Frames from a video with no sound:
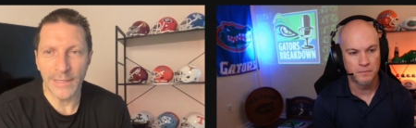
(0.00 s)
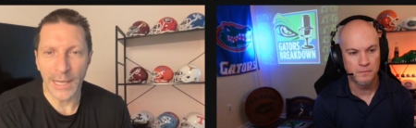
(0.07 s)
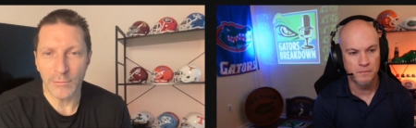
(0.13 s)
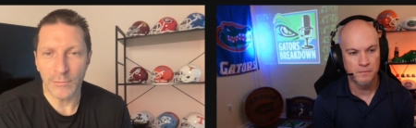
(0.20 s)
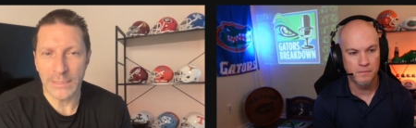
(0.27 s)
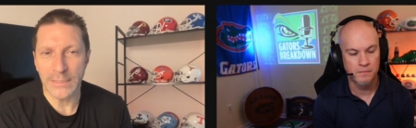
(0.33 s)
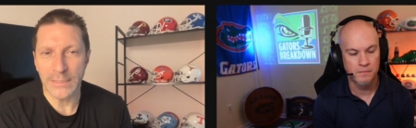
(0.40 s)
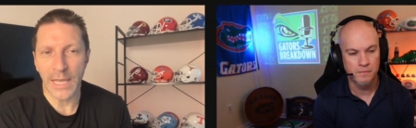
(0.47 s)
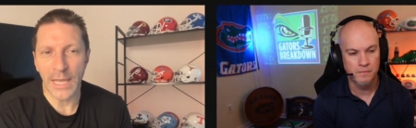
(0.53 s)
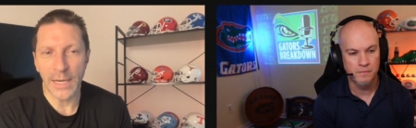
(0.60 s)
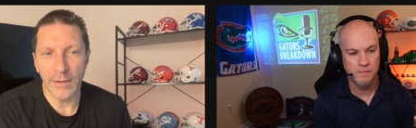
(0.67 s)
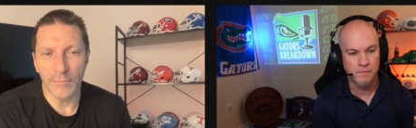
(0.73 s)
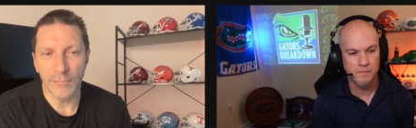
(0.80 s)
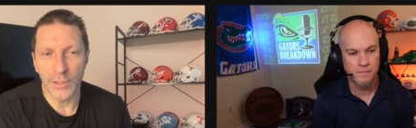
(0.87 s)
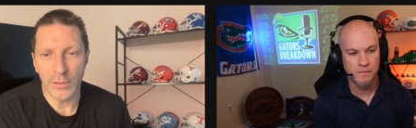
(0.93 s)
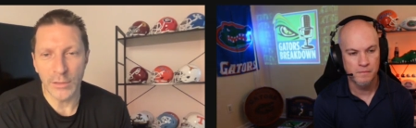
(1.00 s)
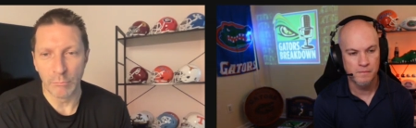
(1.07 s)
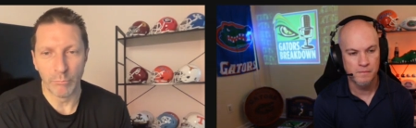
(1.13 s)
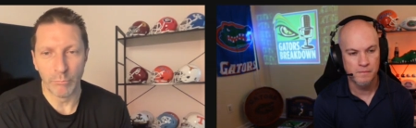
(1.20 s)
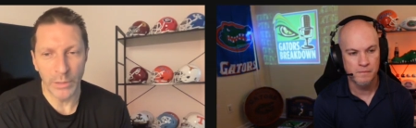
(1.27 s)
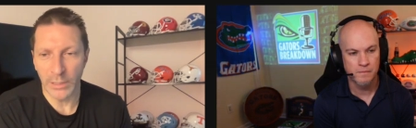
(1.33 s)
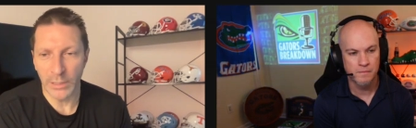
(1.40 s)
Speaker 1: outside of just
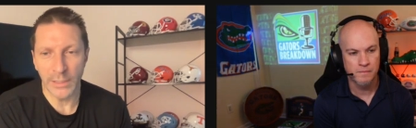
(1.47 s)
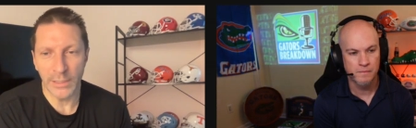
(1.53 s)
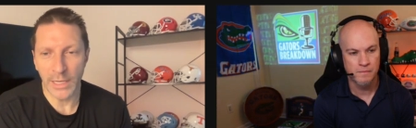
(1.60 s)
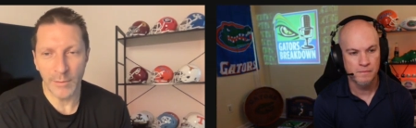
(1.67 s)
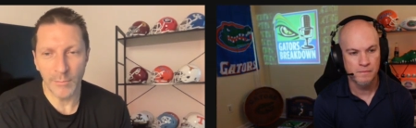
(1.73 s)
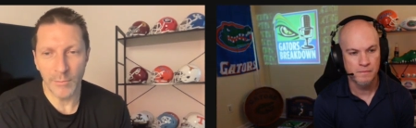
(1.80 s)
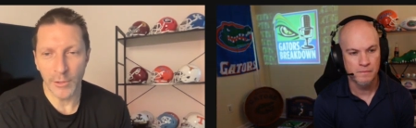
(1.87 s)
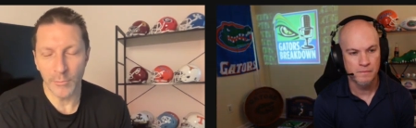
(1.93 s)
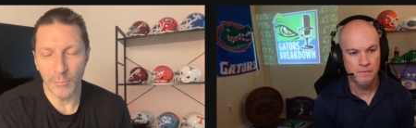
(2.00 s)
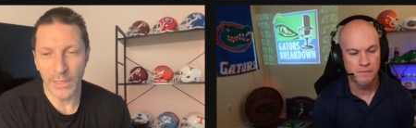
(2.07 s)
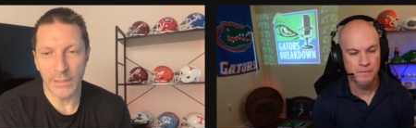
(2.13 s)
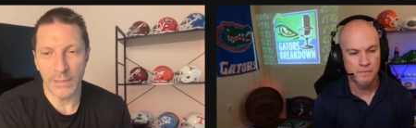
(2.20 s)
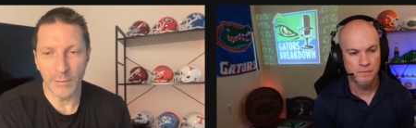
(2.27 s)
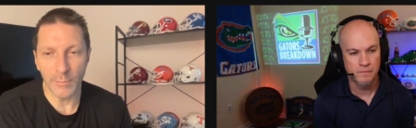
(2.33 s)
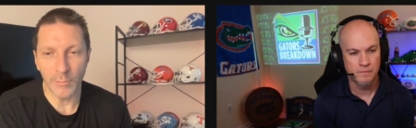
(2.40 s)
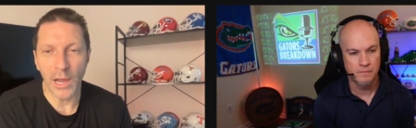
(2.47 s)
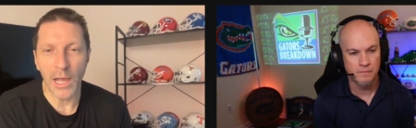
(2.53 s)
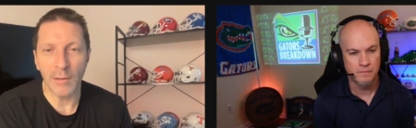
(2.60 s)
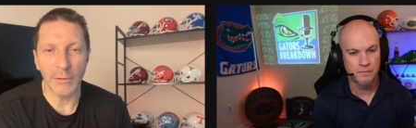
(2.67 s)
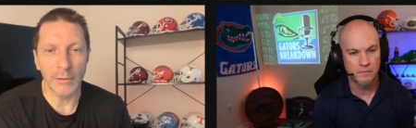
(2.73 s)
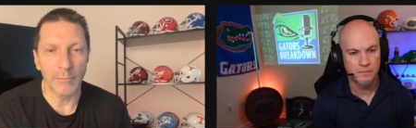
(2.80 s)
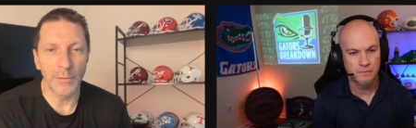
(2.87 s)
Billy Napier being the
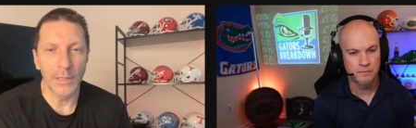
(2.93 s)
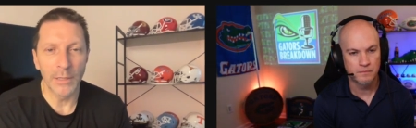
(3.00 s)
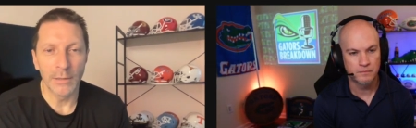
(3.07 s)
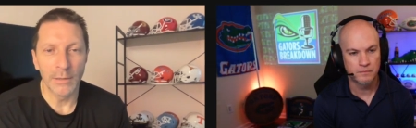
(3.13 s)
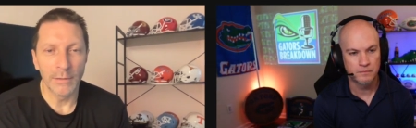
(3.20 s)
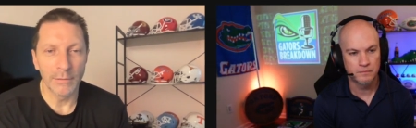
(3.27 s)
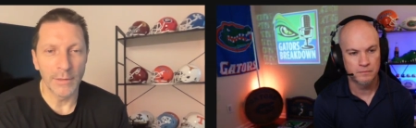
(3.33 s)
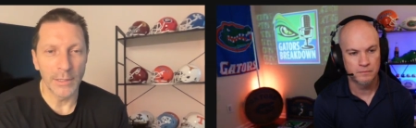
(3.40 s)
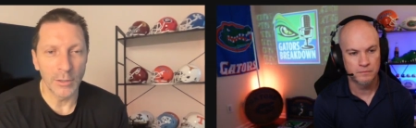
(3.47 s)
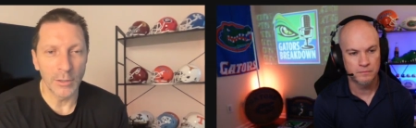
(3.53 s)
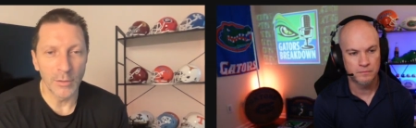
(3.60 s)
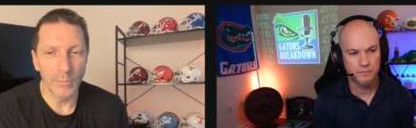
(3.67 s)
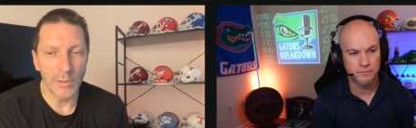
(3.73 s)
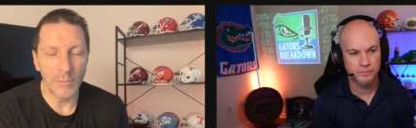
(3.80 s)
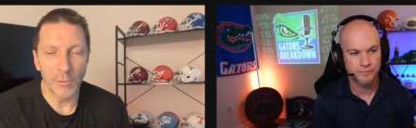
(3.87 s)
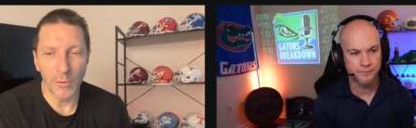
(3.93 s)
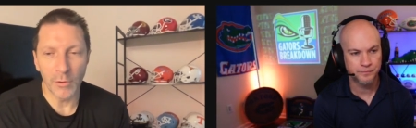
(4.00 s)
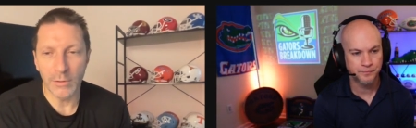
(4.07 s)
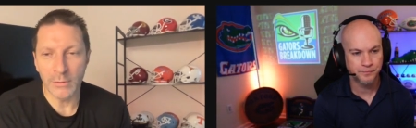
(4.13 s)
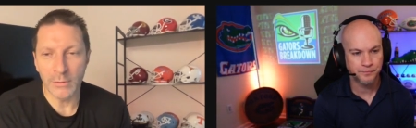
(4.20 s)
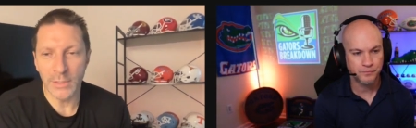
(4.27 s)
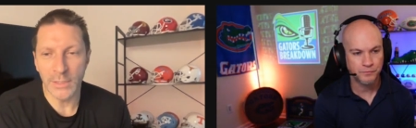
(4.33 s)
problem that could be
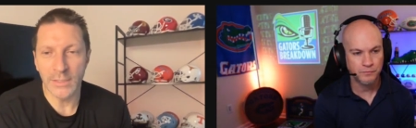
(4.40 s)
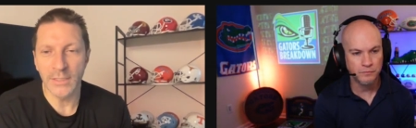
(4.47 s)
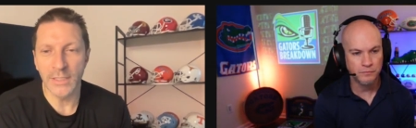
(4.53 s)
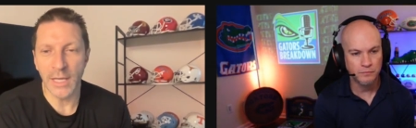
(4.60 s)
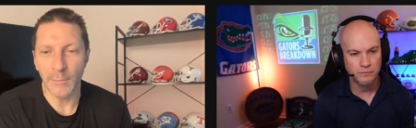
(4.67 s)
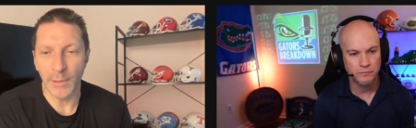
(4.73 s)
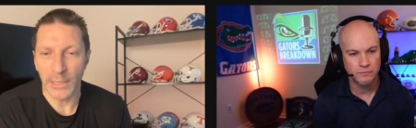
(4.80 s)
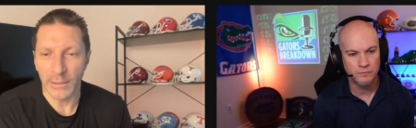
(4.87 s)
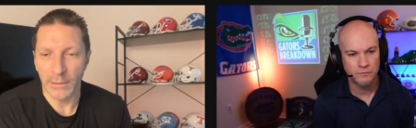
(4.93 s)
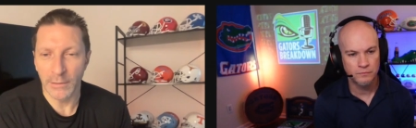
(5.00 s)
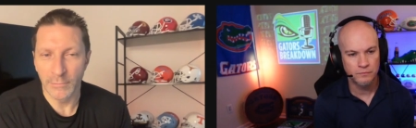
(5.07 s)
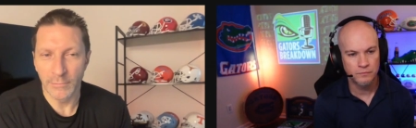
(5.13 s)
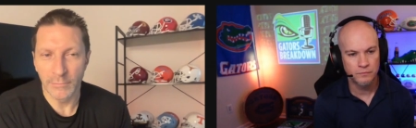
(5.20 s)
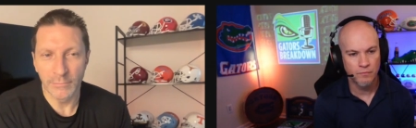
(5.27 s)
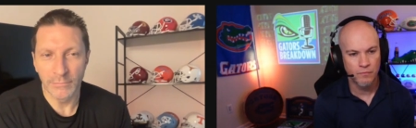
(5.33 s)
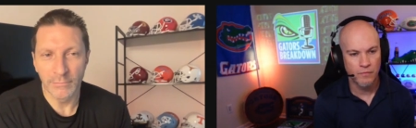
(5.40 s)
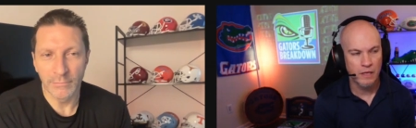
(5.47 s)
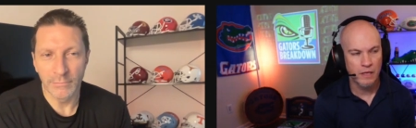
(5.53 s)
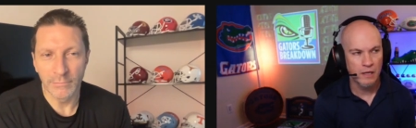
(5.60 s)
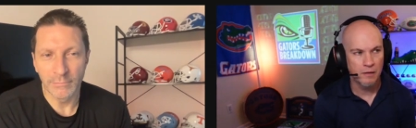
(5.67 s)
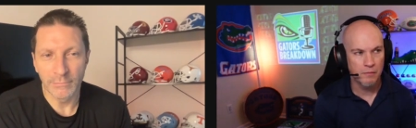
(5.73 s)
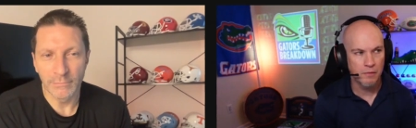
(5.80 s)
more systemic?
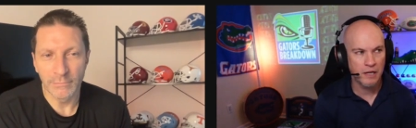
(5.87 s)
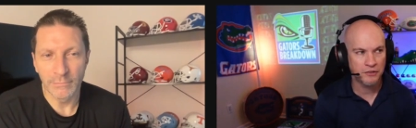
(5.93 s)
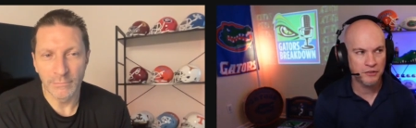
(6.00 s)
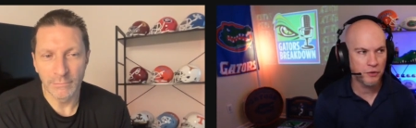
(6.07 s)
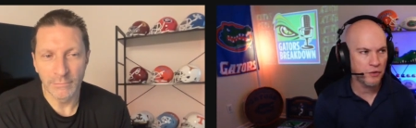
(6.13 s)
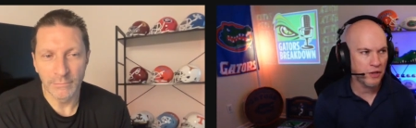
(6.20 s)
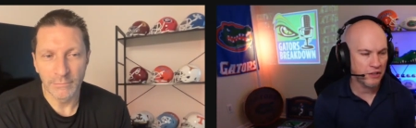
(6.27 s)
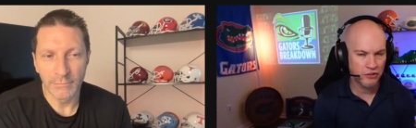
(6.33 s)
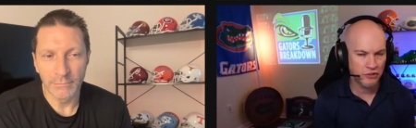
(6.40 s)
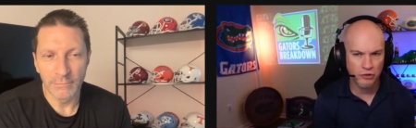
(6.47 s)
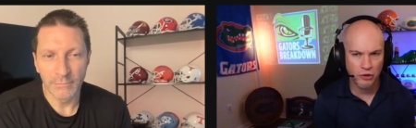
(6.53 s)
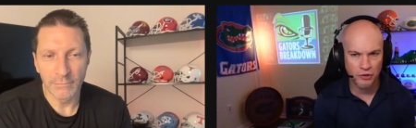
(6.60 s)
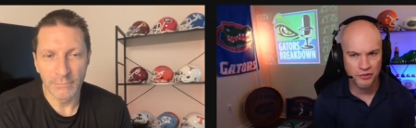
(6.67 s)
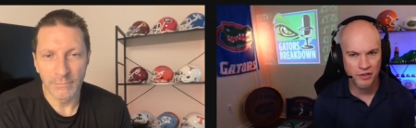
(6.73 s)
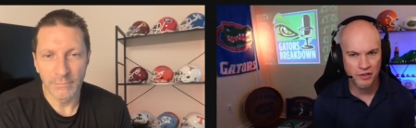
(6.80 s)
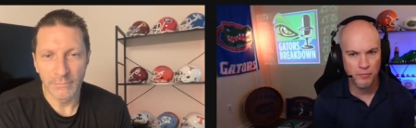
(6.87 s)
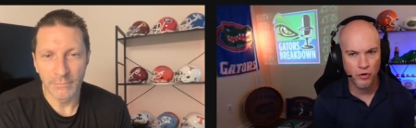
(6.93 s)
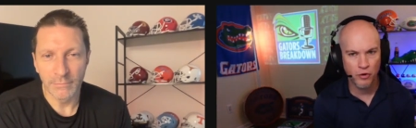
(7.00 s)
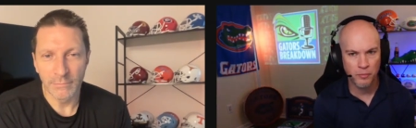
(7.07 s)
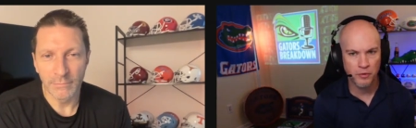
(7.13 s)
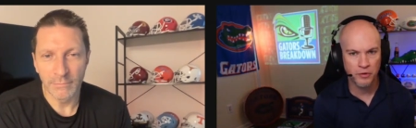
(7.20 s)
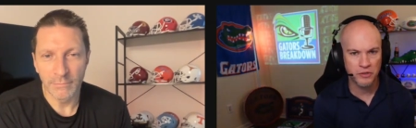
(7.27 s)
Speaker 2: I still think it starts there,
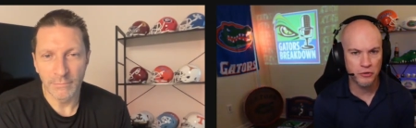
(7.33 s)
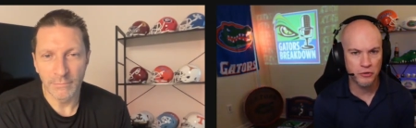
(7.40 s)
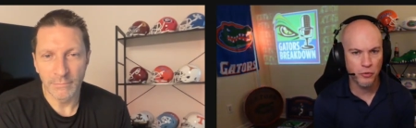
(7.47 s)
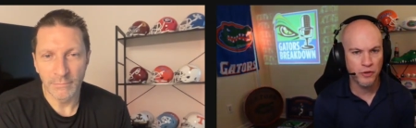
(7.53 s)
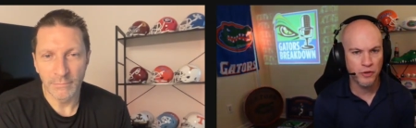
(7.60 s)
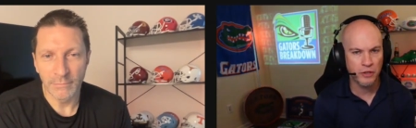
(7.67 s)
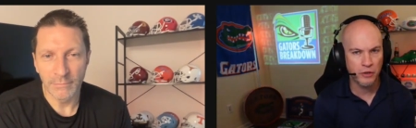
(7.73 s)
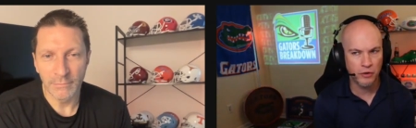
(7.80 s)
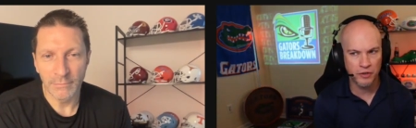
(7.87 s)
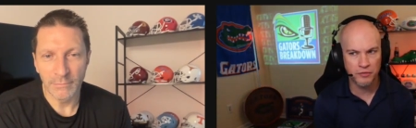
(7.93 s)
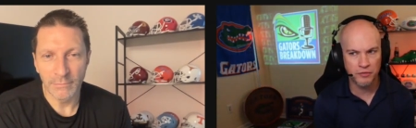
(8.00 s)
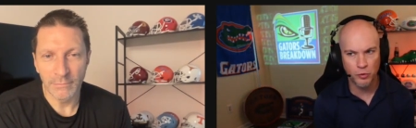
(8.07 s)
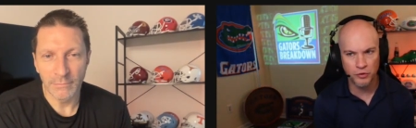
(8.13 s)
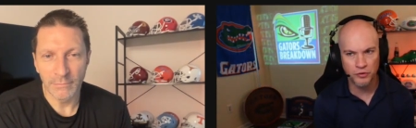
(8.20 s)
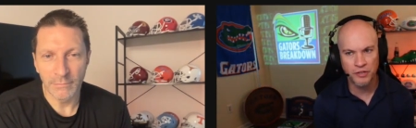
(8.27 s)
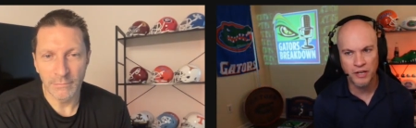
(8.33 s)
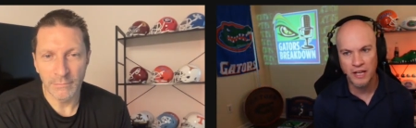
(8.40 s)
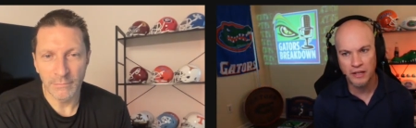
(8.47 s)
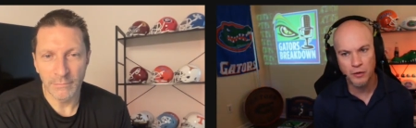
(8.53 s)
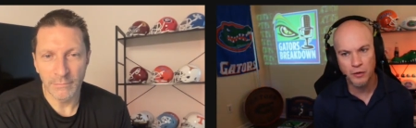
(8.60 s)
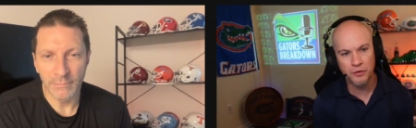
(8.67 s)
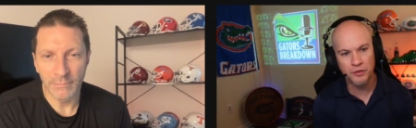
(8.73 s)
Mark, because I do think there is more
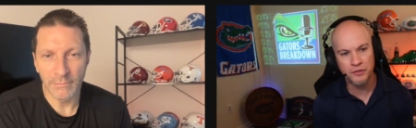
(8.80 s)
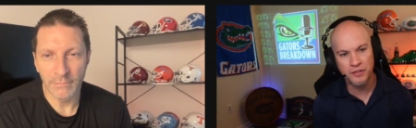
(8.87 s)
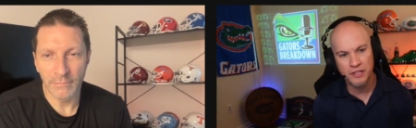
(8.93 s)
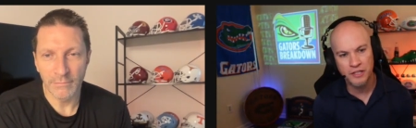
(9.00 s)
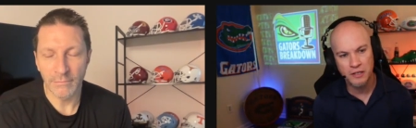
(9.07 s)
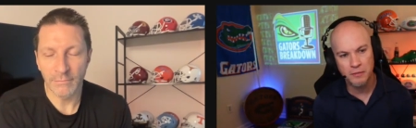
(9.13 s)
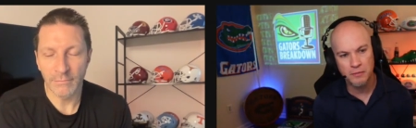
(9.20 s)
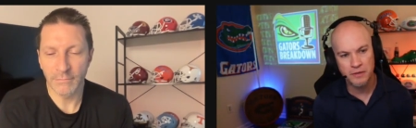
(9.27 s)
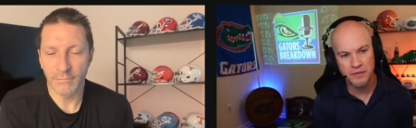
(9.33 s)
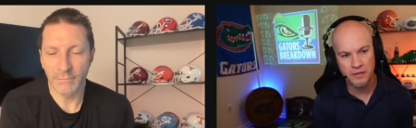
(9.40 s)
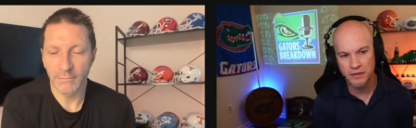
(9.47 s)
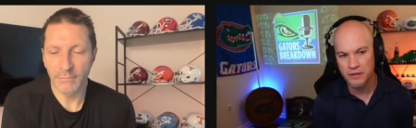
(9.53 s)
talent on this team. And